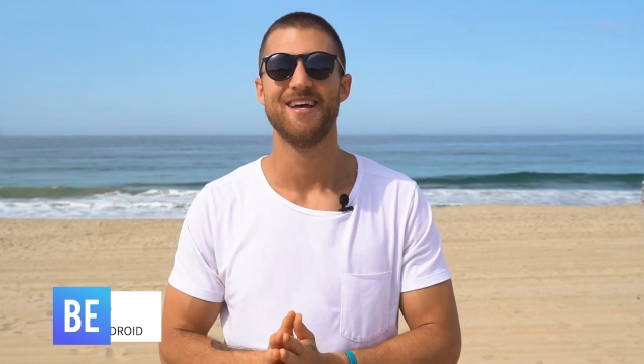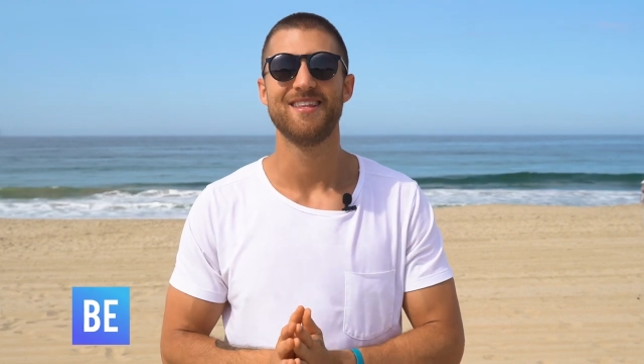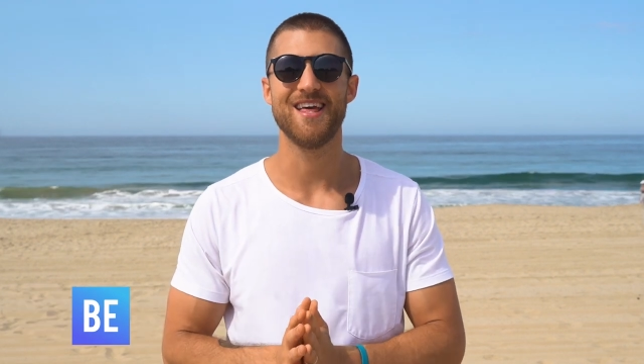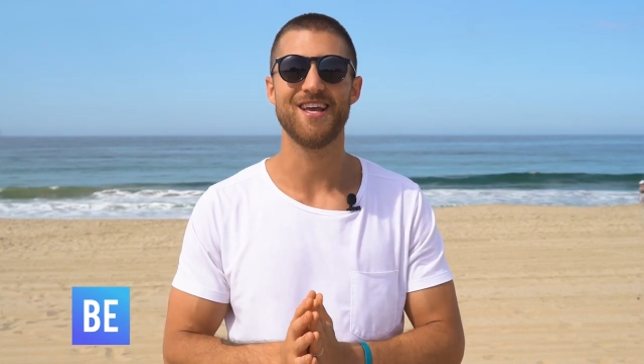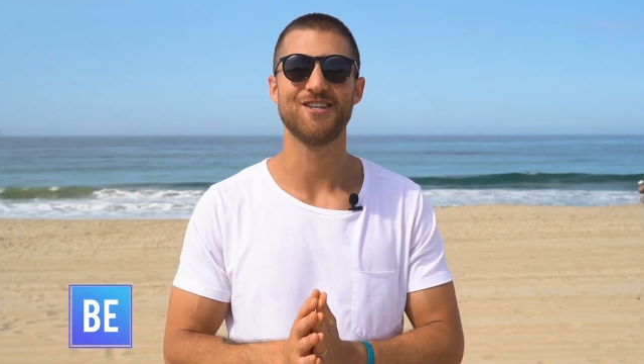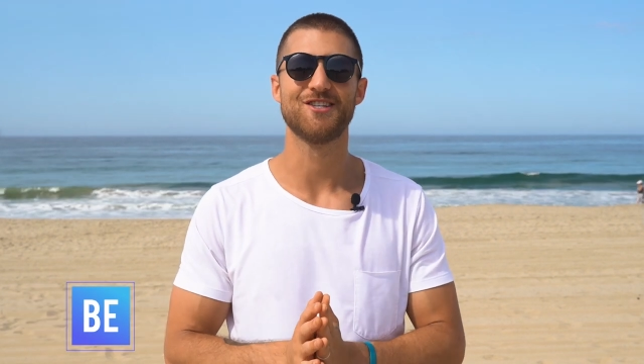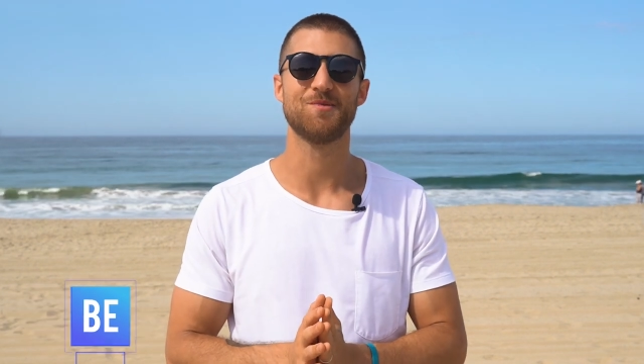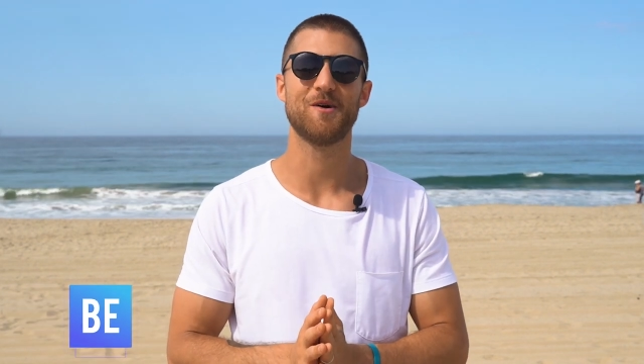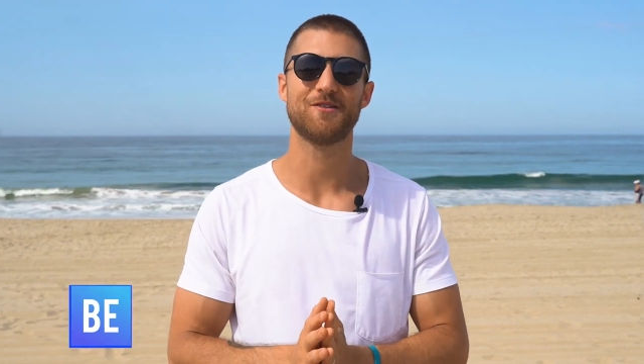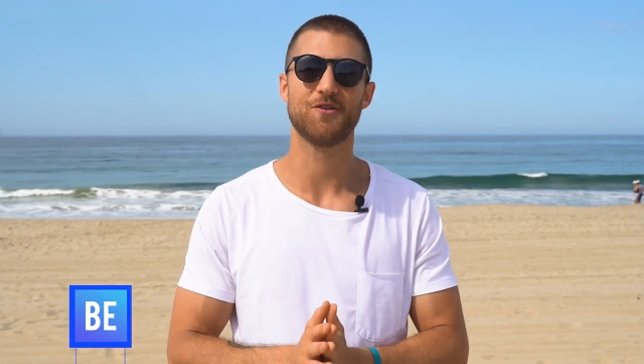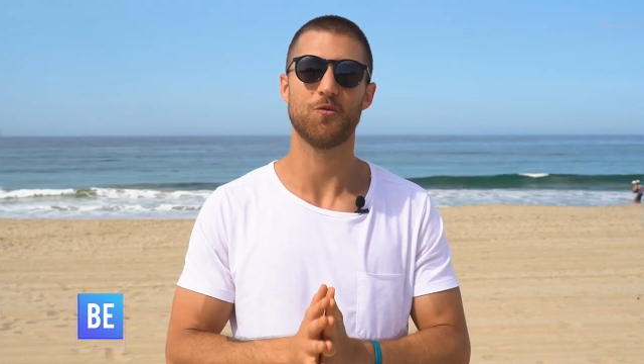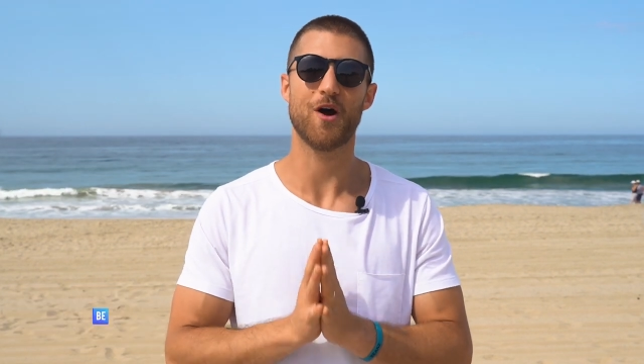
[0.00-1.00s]
Thank you so
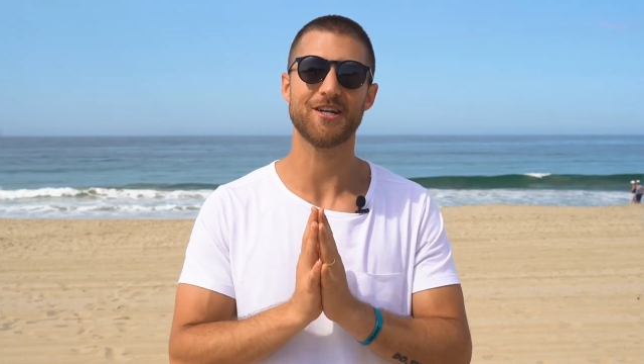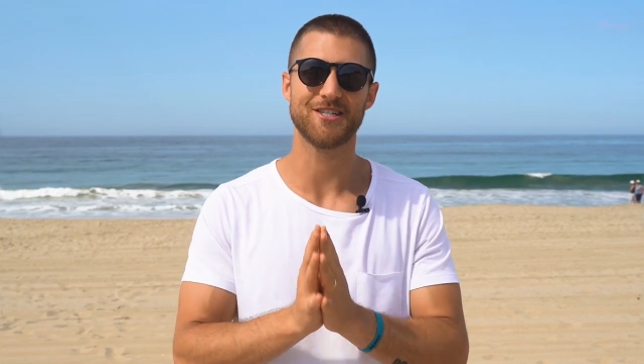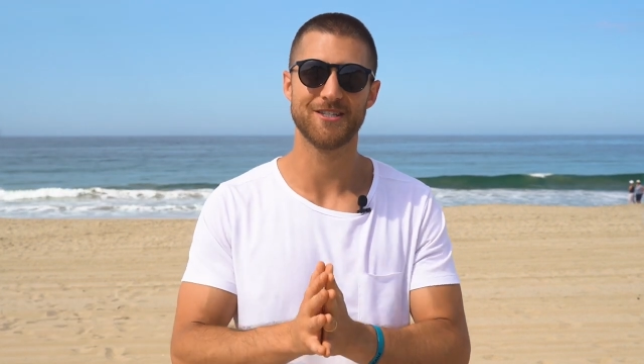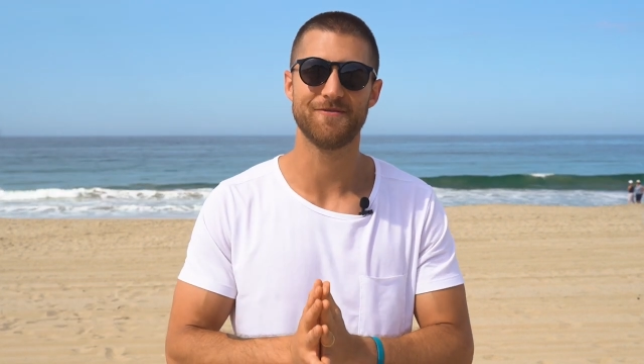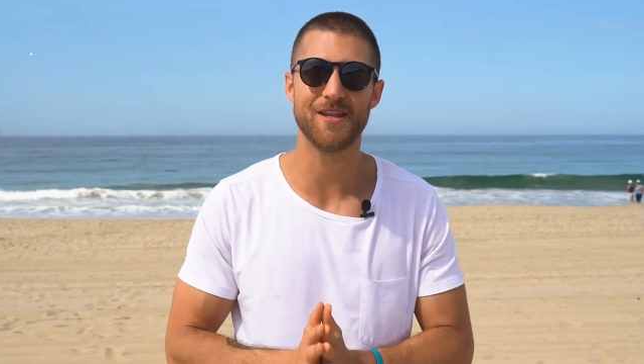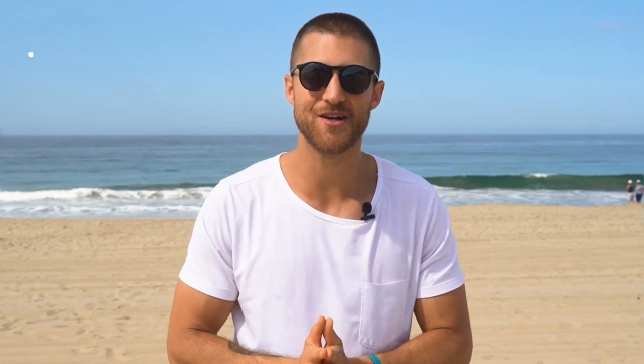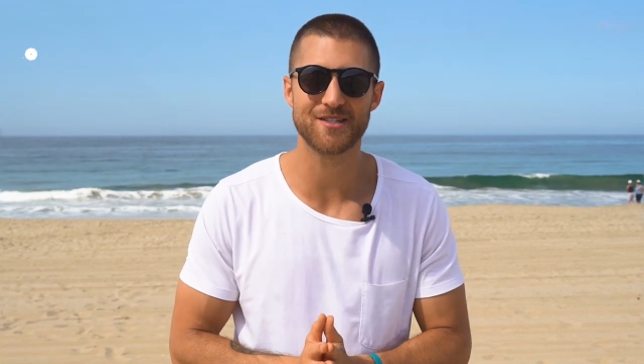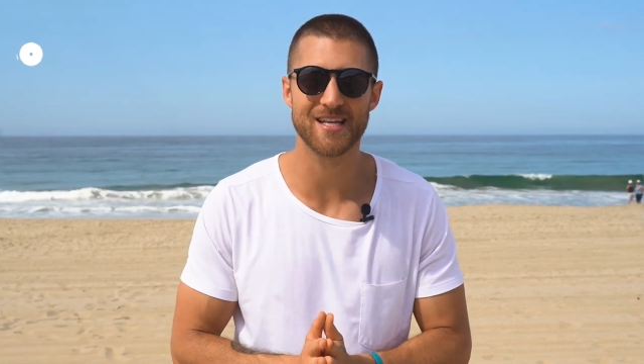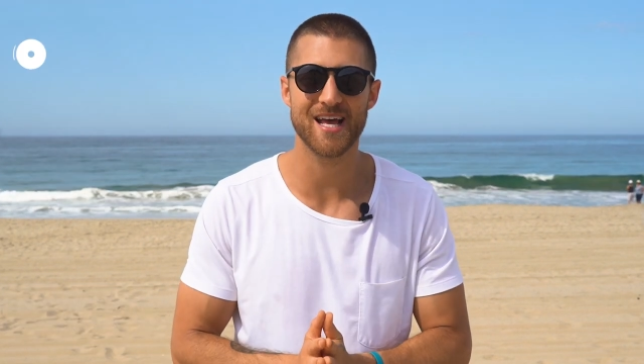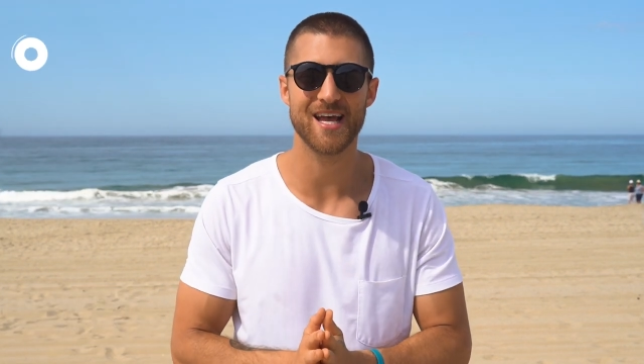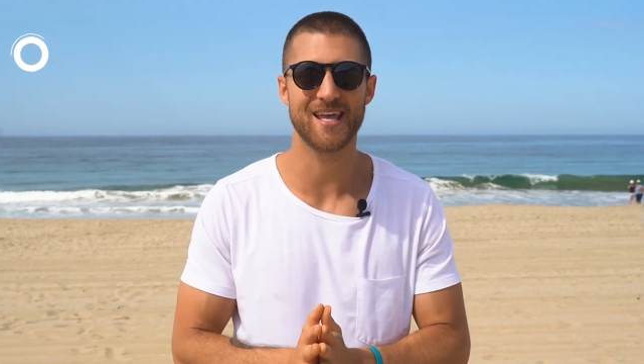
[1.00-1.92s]
much for watching this video today.